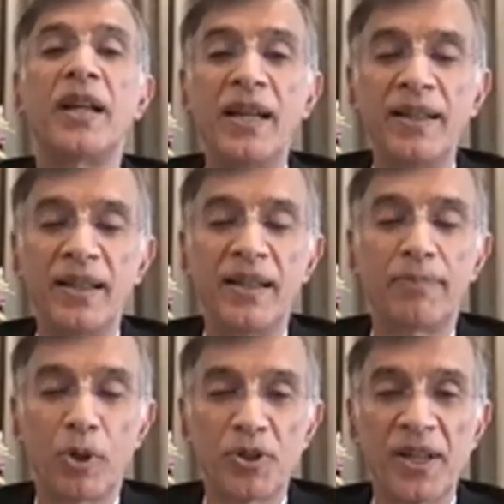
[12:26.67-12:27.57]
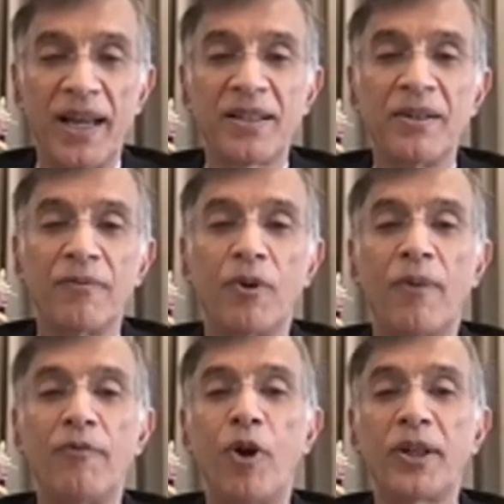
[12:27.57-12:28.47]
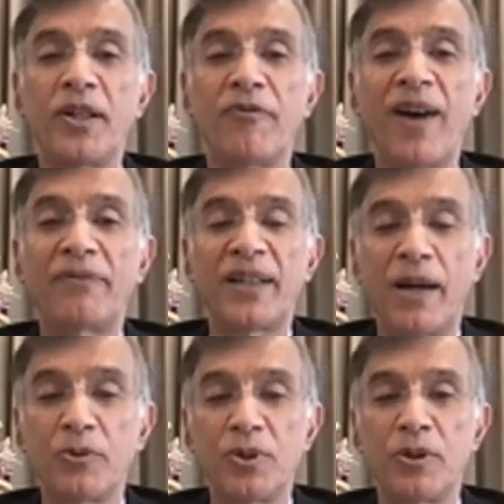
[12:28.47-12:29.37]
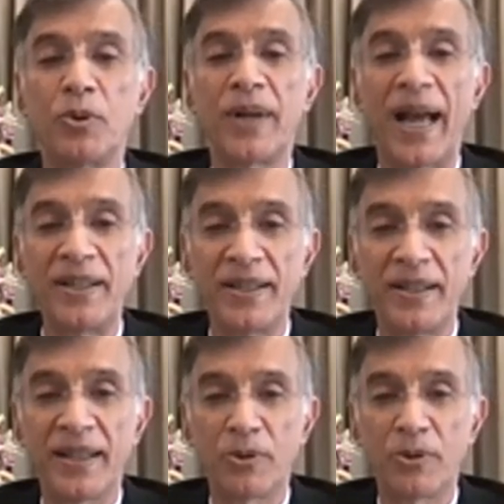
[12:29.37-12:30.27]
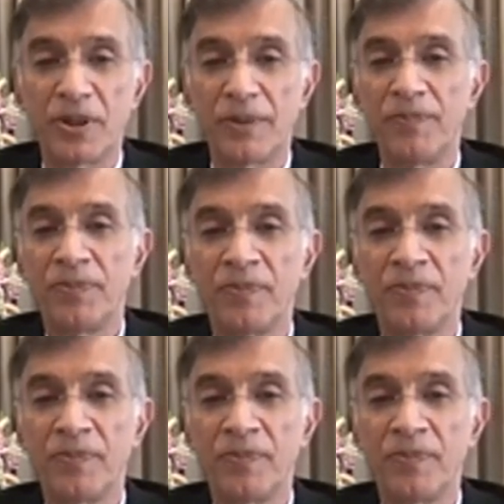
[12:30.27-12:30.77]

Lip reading: in the process from 45,000 to 90,000.